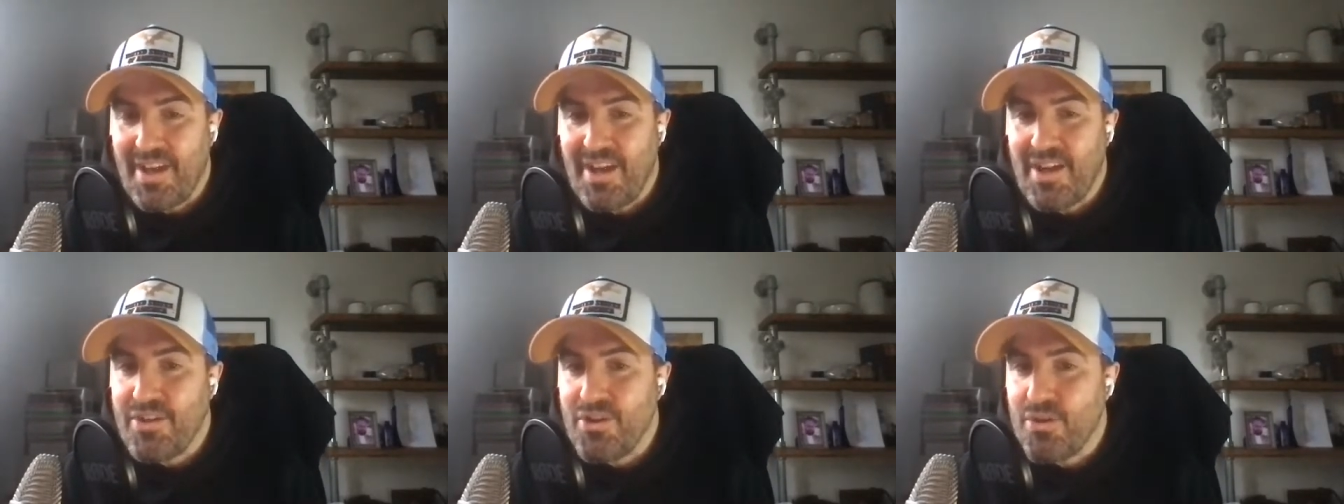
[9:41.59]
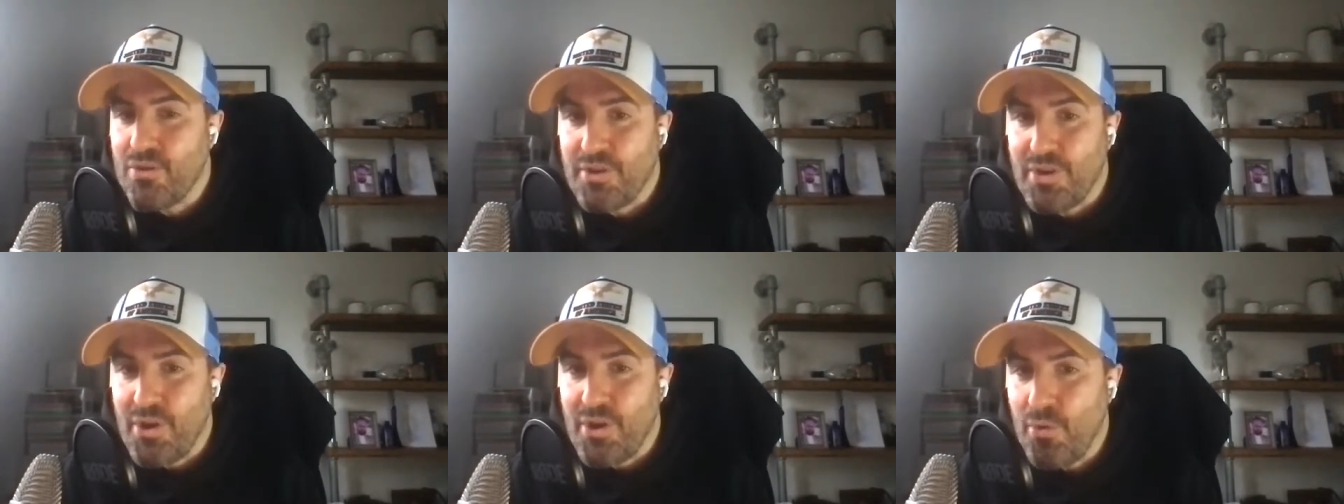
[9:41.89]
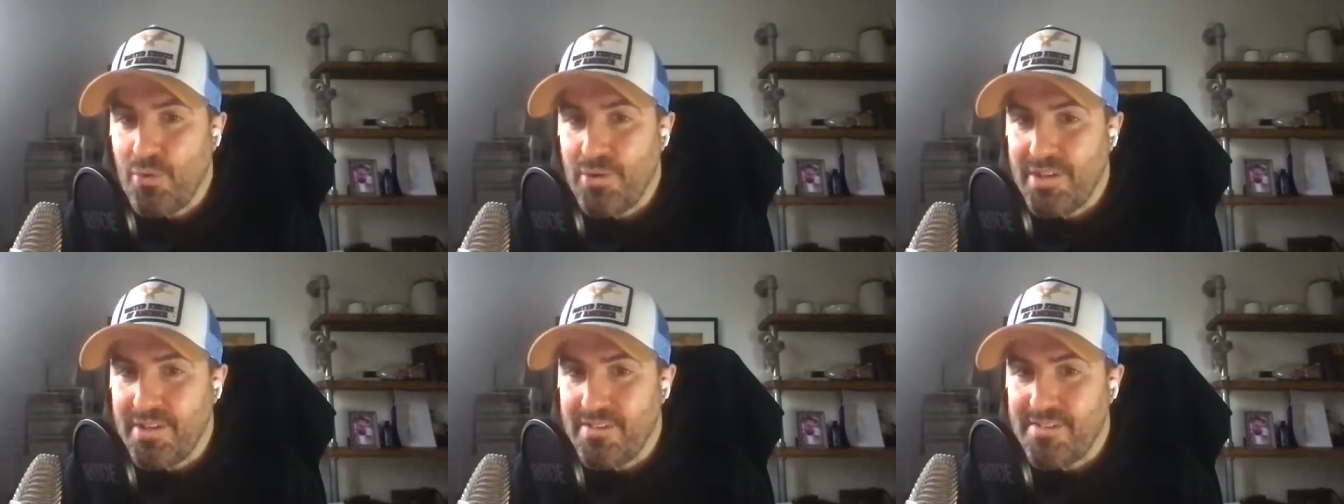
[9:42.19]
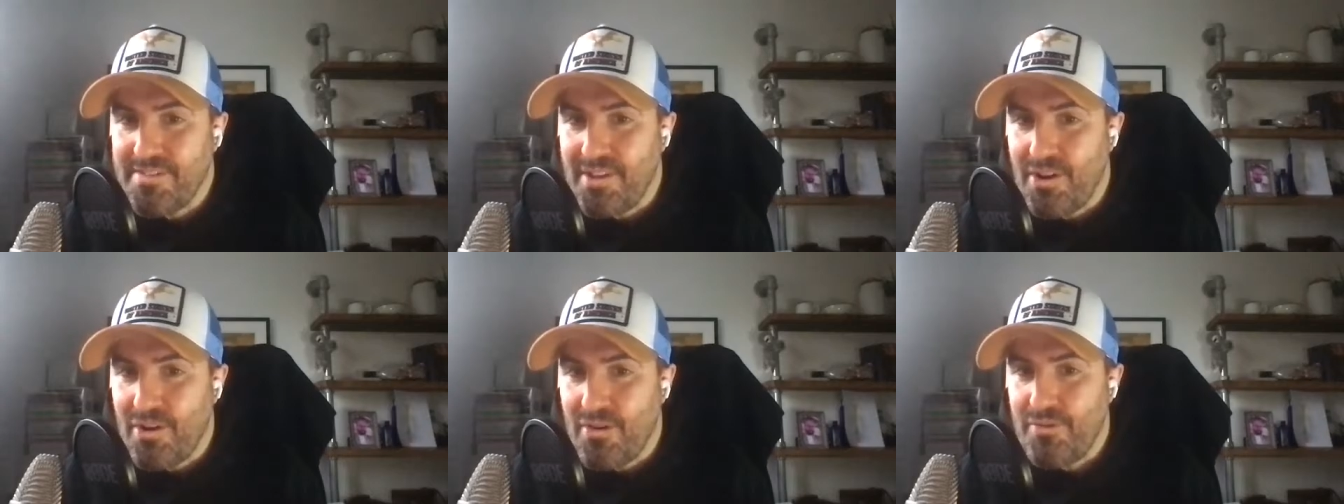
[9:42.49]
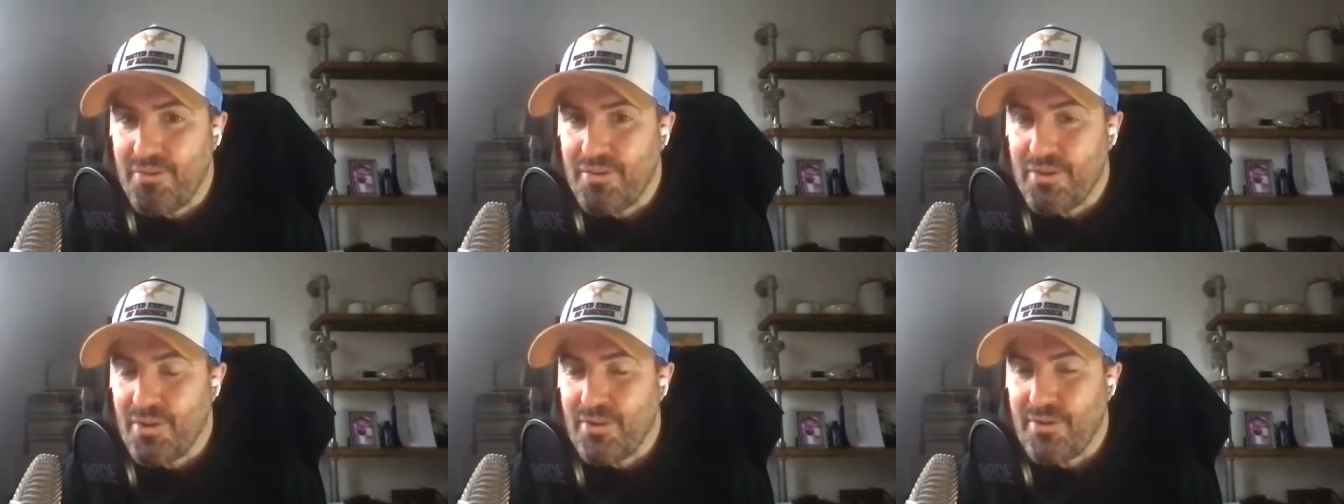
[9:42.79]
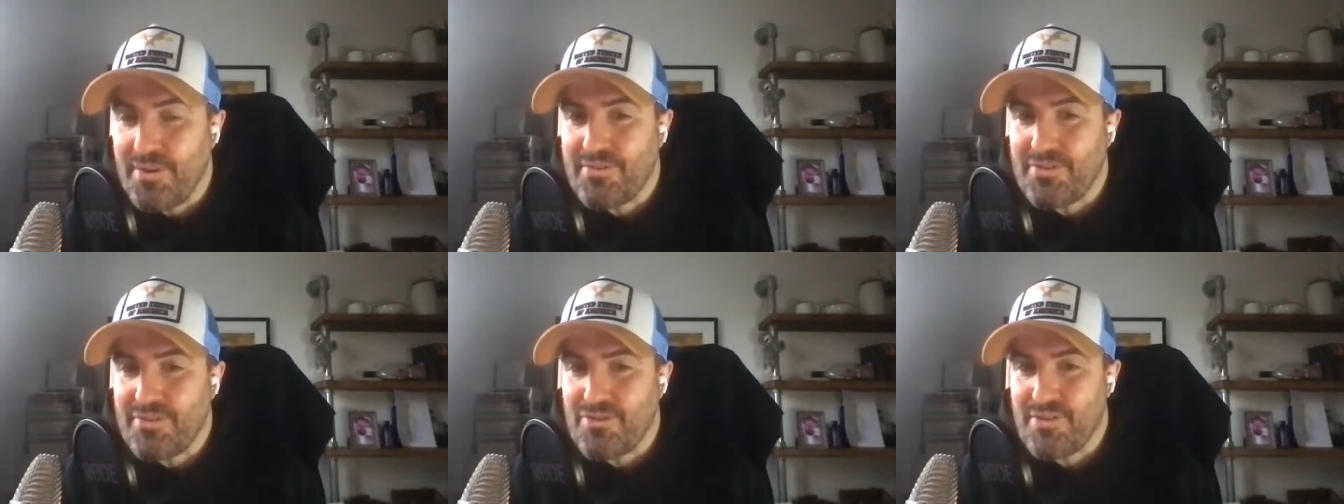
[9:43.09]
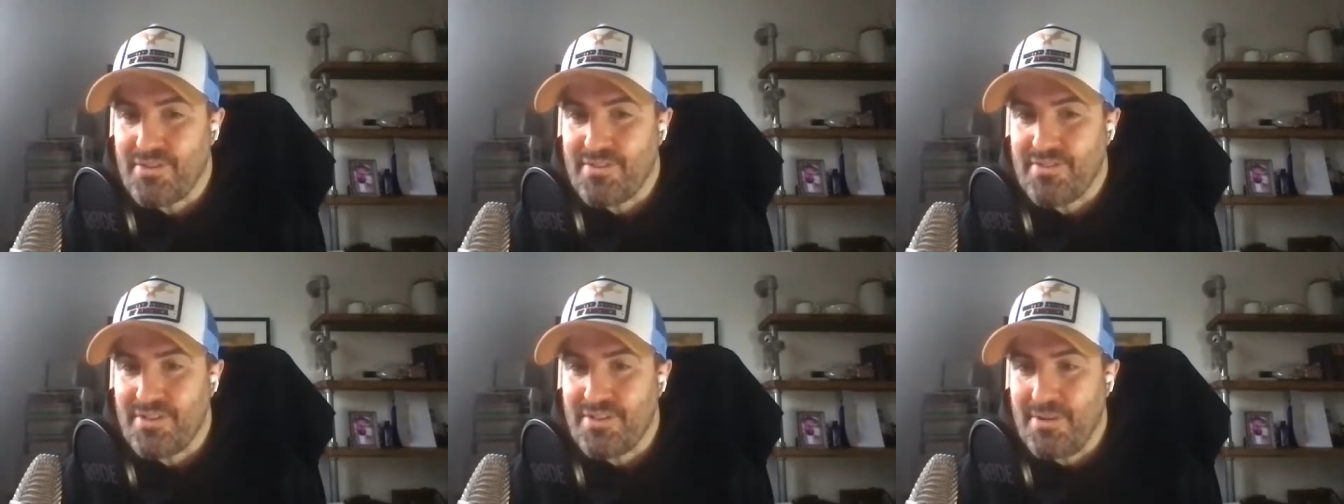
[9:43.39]
Like, you can hold it yourself. You don't
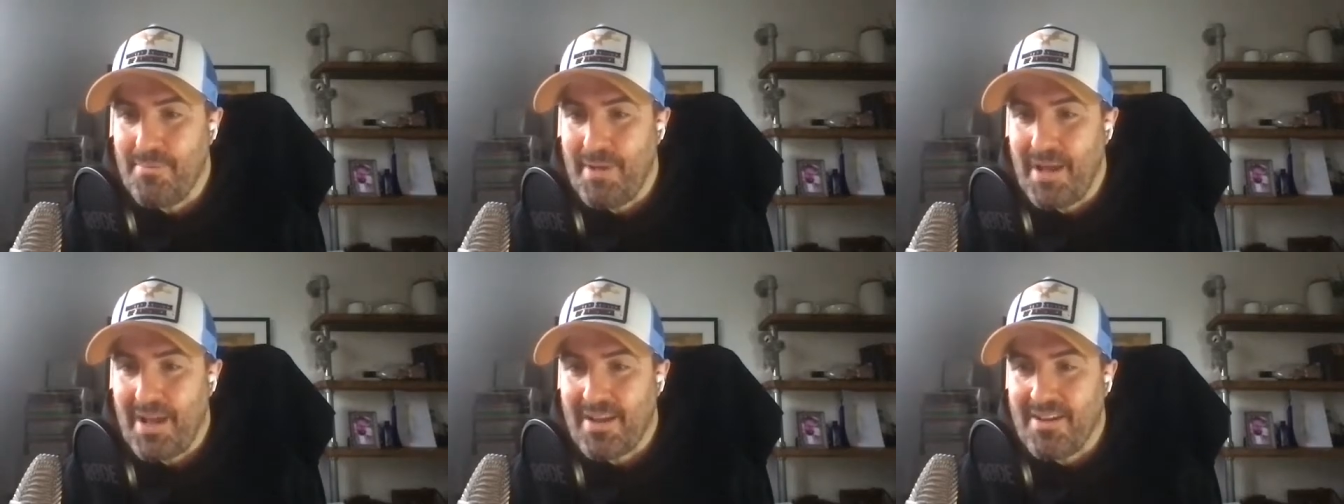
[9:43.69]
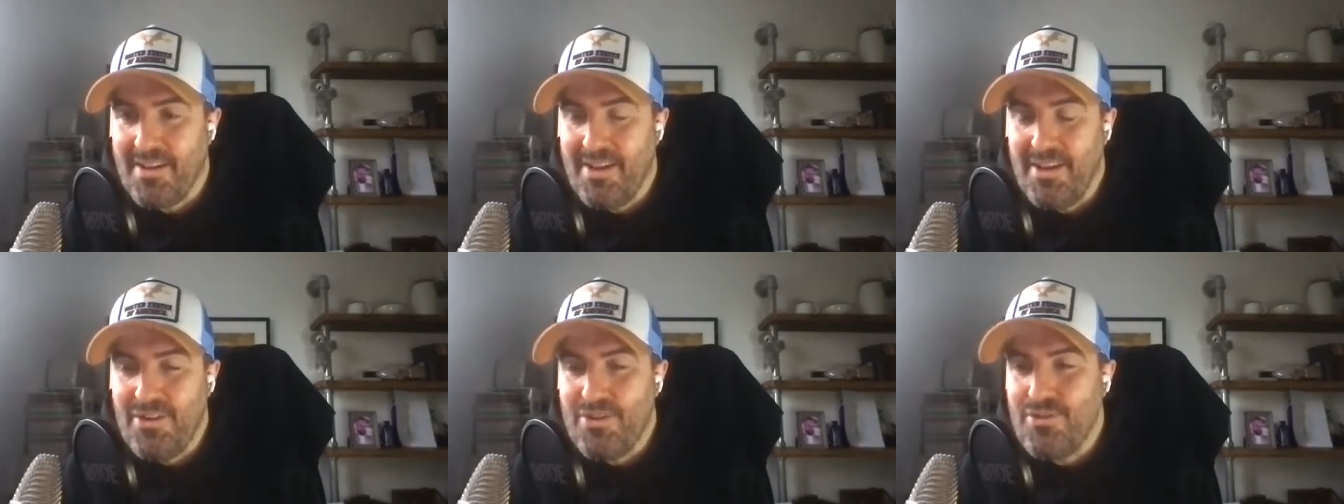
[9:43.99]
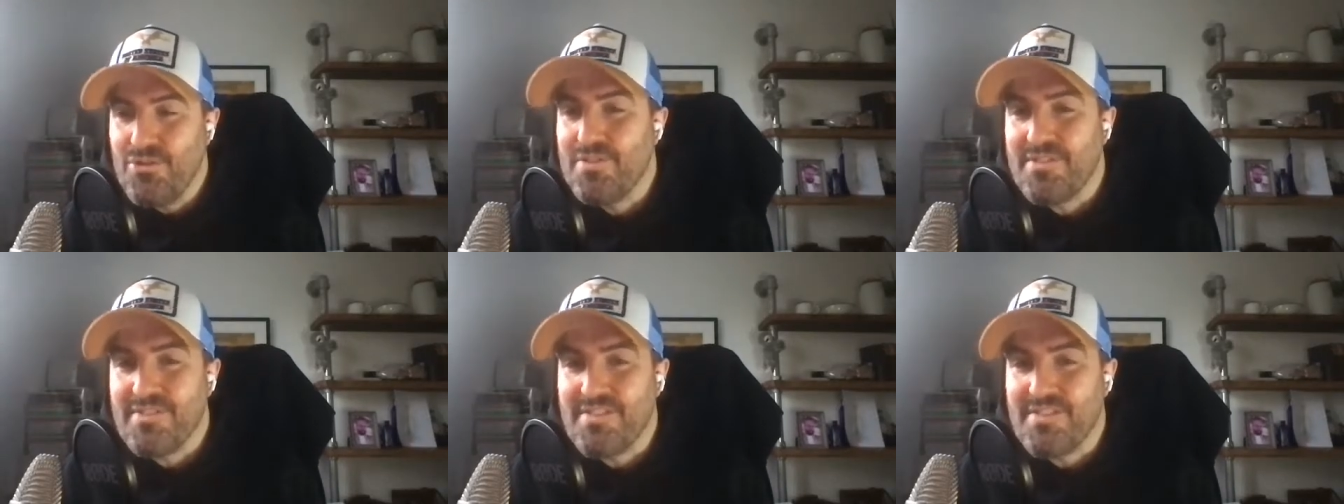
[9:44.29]
have to trust the bank.